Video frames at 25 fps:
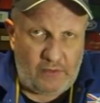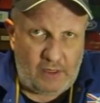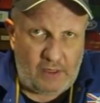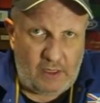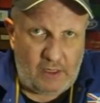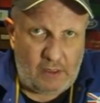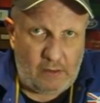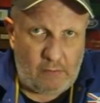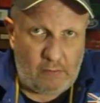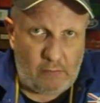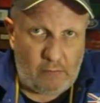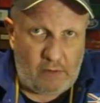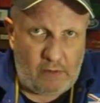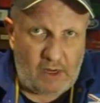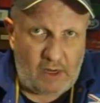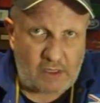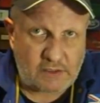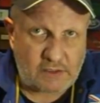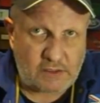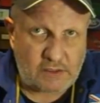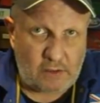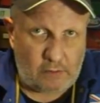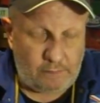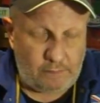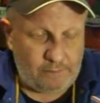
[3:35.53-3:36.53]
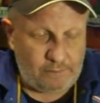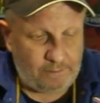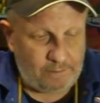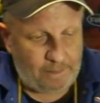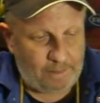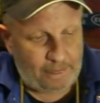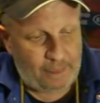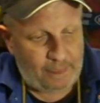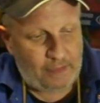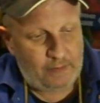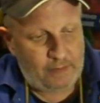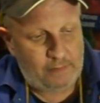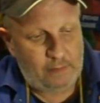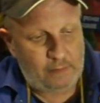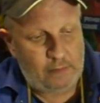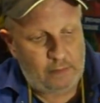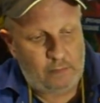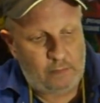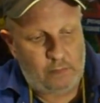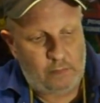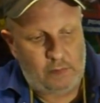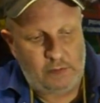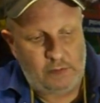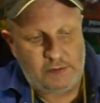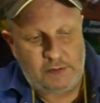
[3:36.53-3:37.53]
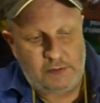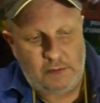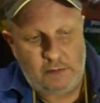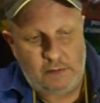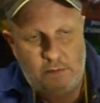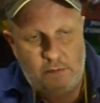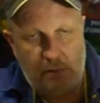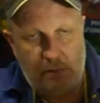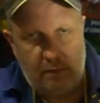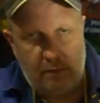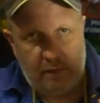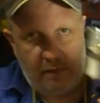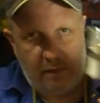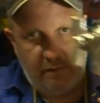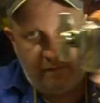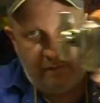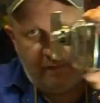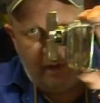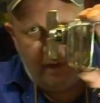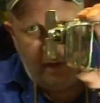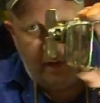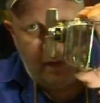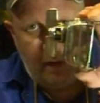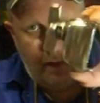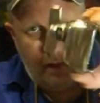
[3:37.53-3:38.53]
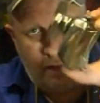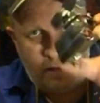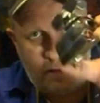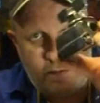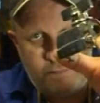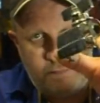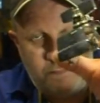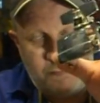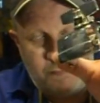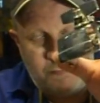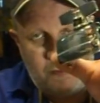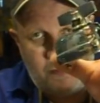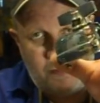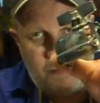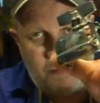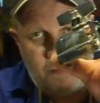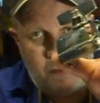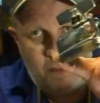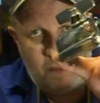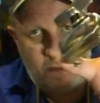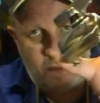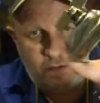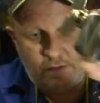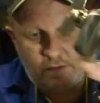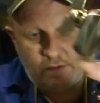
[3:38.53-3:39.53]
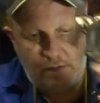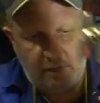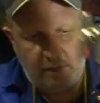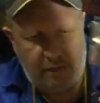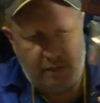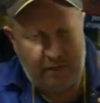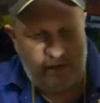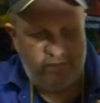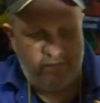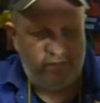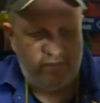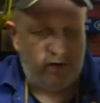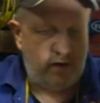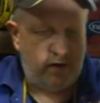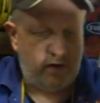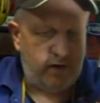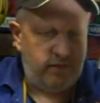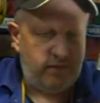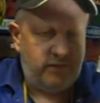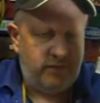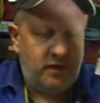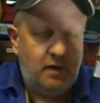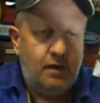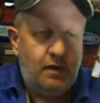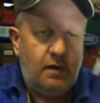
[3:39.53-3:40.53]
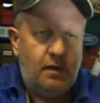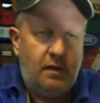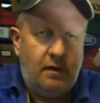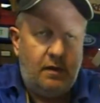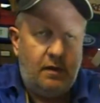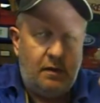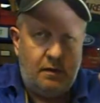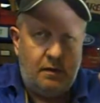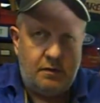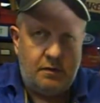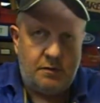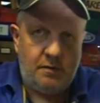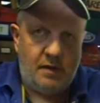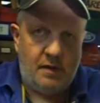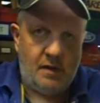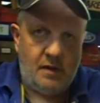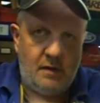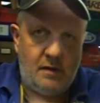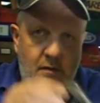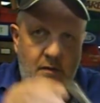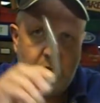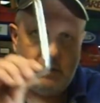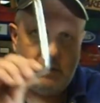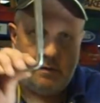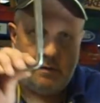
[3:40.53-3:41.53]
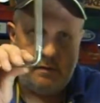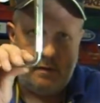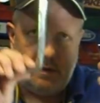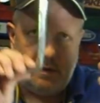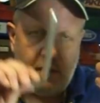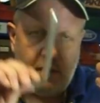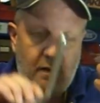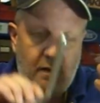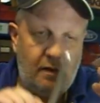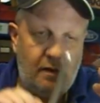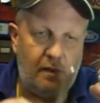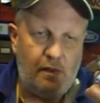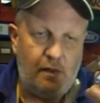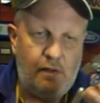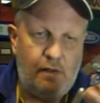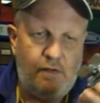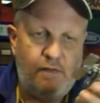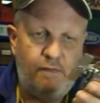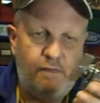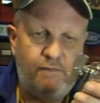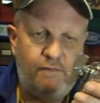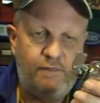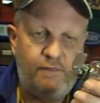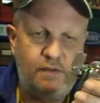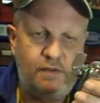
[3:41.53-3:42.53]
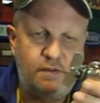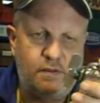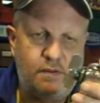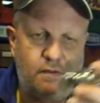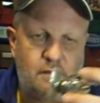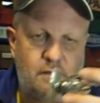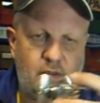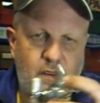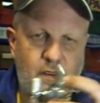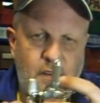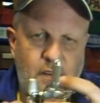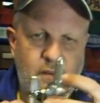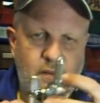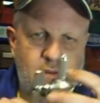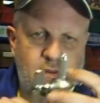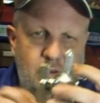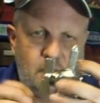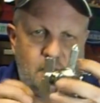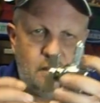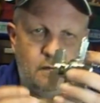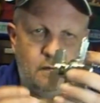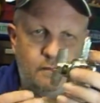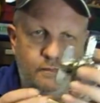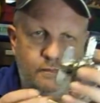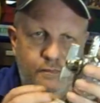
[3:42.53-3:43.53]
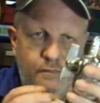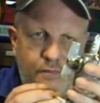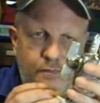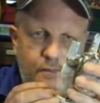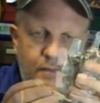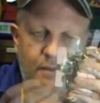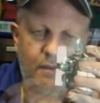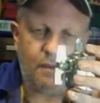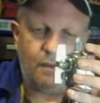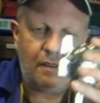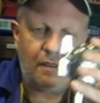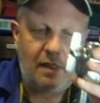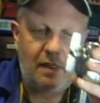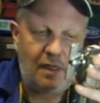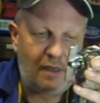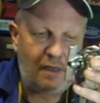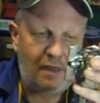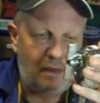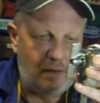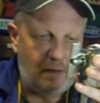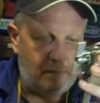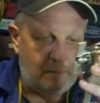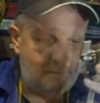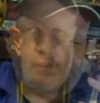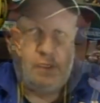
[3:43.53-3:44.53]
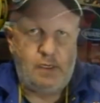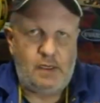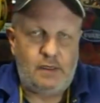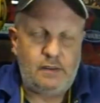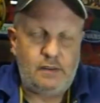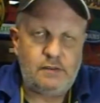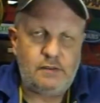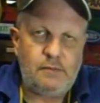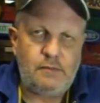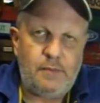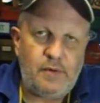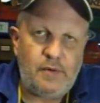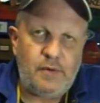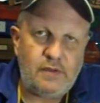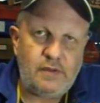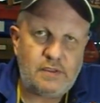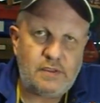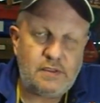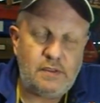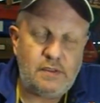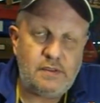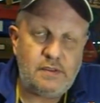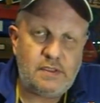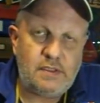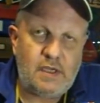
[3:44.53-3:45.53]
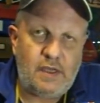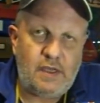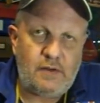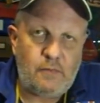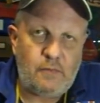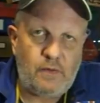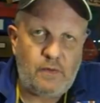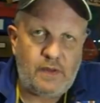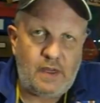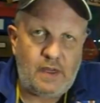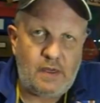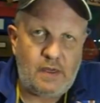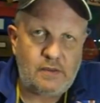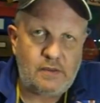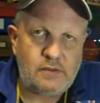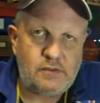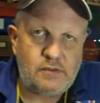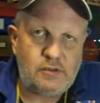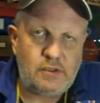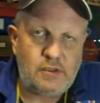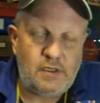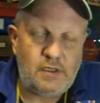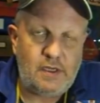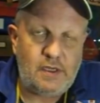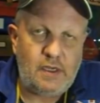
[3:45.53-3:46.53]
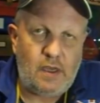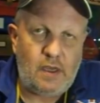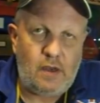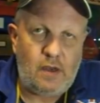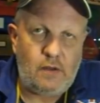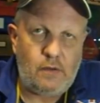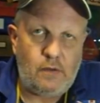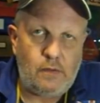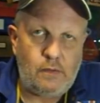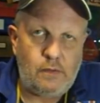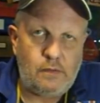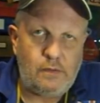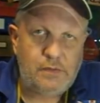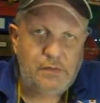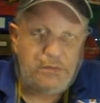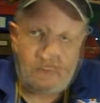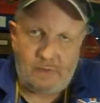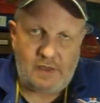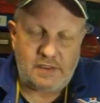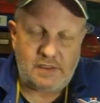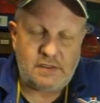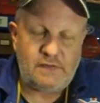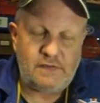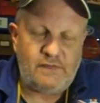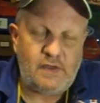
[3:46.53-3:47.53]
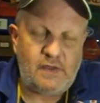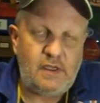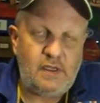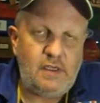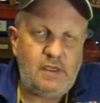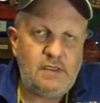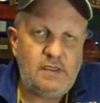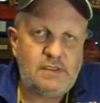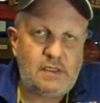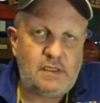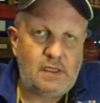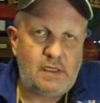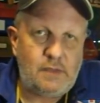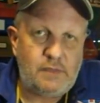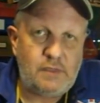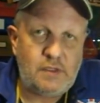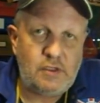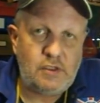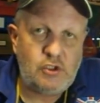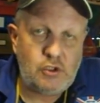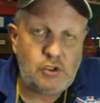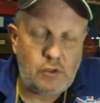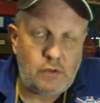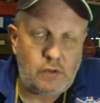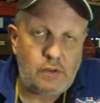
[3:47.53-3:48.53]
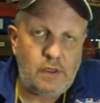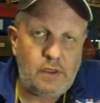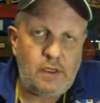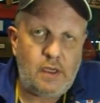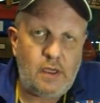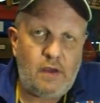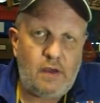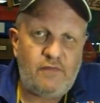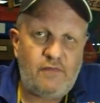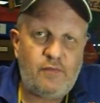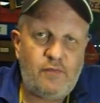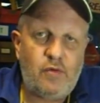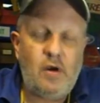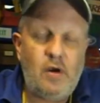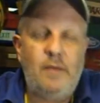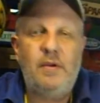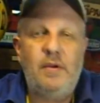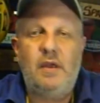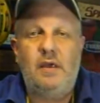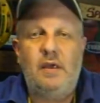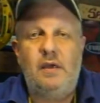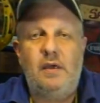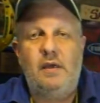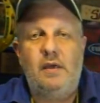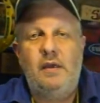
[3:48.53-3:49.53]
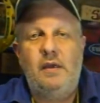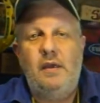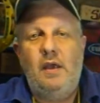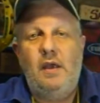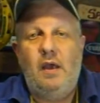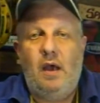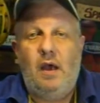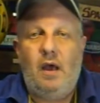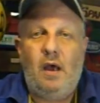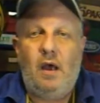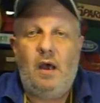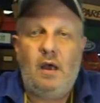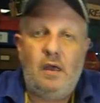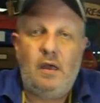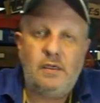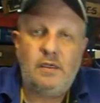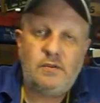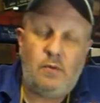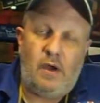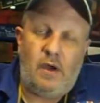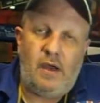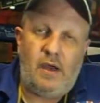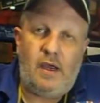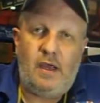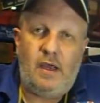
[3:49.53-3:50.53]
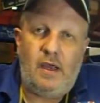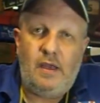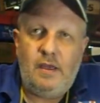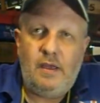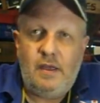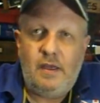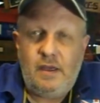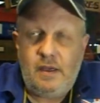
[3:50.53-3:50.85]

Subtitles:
the rack tom was one of these, the 39235. You know, it's 392 L on. How do we bring the two together without drilling holes relatively easily? The joy of Premier hardware,